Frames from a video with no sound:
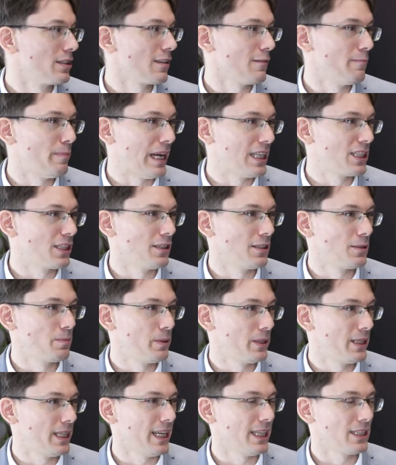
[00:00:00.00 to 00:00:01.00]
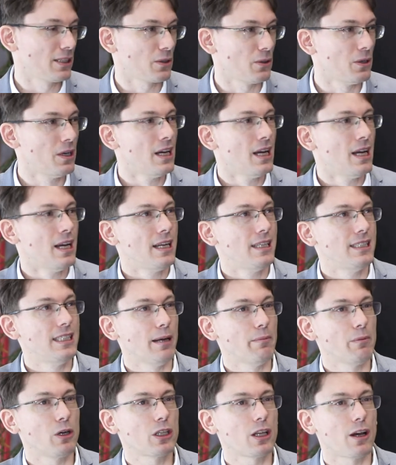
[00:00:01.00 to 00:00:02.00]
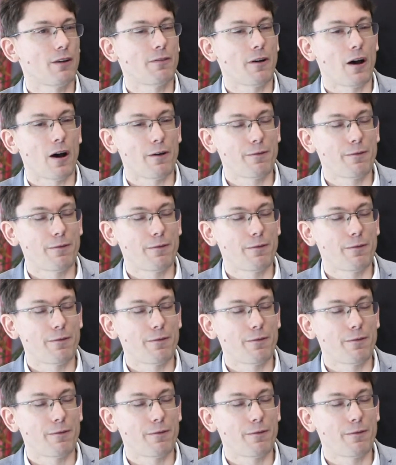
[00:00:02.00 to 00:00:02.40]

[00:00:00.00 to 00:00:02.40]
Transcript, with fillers: of batches per day. So the amount of